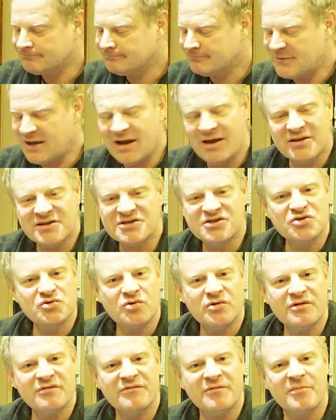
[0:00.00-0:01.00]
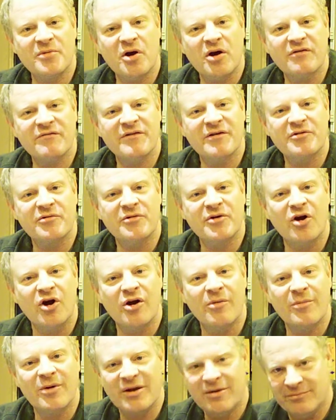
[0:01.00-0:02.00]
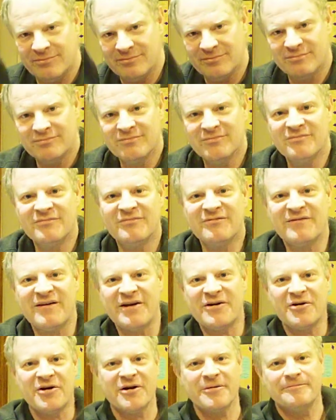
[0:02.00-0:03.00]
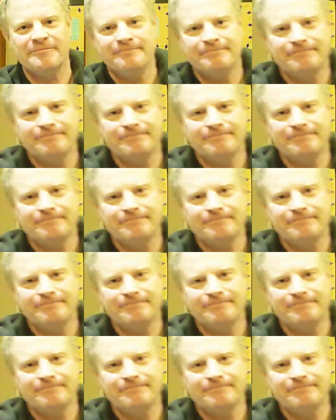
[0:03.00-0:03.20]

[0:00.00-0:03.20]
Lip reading: Yeah, this is Jordan from Dark Victory Armory. Fight hard.